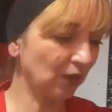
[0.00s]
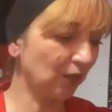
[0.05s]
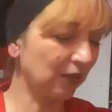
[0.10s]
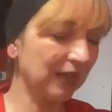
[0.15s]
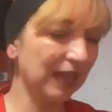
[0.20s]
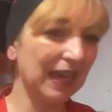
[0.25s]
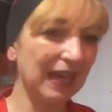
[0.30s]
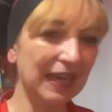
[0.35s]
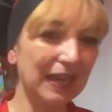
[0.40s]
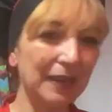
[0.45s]

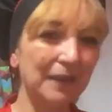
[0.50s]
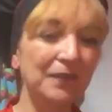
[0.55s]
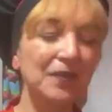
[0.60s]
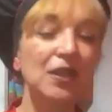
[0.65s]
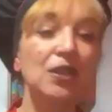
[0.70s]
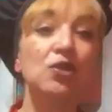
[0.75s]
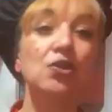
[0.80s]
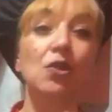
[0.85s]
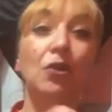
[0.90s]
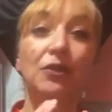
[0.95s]
Okay,
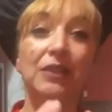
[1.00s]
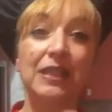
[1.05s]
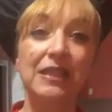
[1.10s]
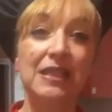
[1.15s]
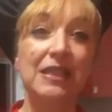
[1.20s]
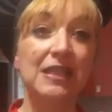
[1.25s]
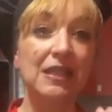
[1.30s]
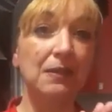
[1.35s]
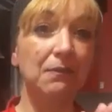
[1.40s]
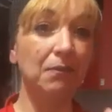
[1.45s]
so
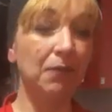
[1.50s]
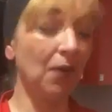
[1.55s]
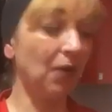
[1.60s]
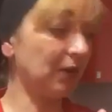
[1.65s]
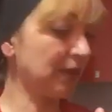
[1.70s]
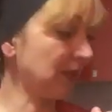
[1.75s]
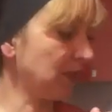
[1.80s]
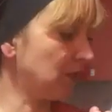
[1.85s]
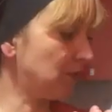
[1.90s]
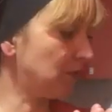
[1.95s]
this is
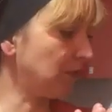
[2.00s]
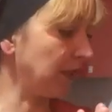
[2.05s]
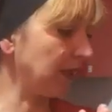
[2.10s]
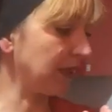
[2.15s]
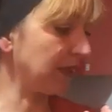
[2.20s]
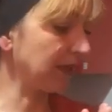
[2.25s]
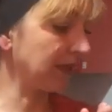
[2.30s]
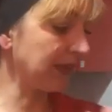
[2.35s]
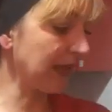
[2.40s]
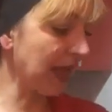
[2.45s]
important
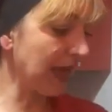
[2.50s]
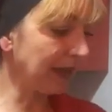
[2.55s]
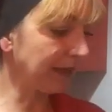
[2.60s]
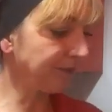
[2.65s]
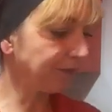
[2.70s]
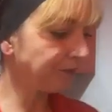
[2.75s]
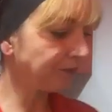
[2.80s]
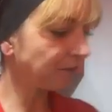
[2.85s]
trick. Then